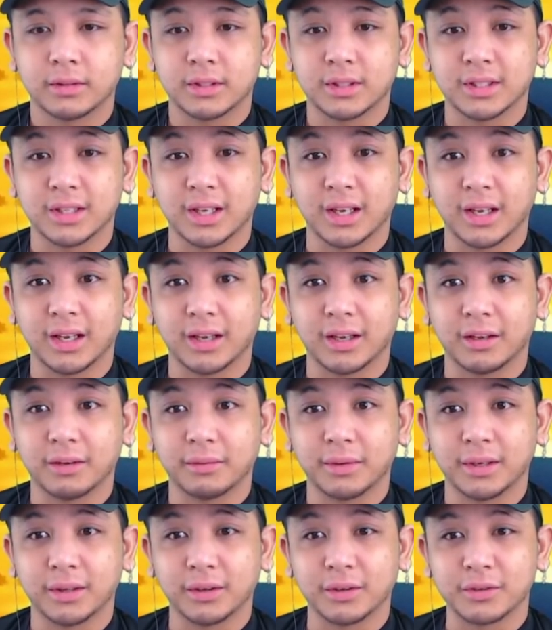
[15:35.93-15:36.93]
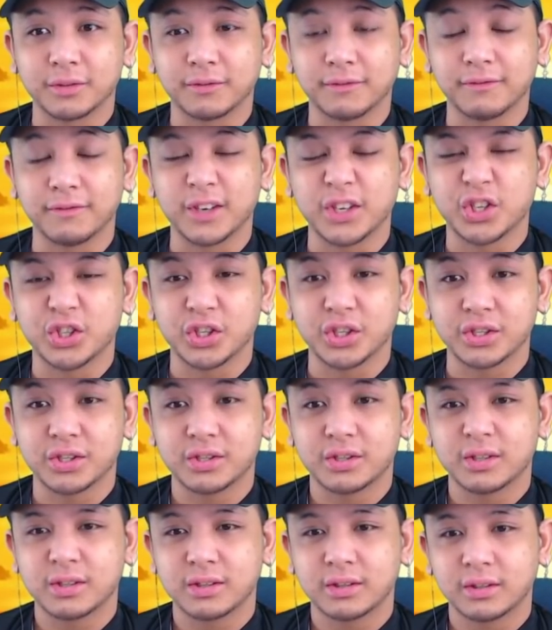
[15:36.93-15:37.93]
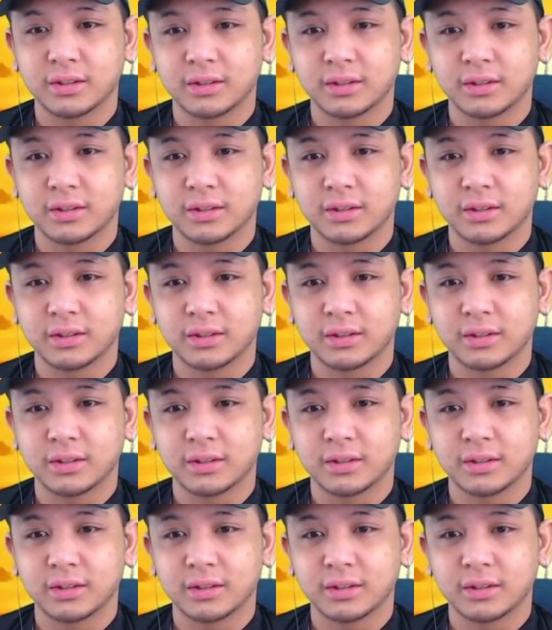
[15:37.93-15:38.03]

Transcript: Damn, he looks vicious.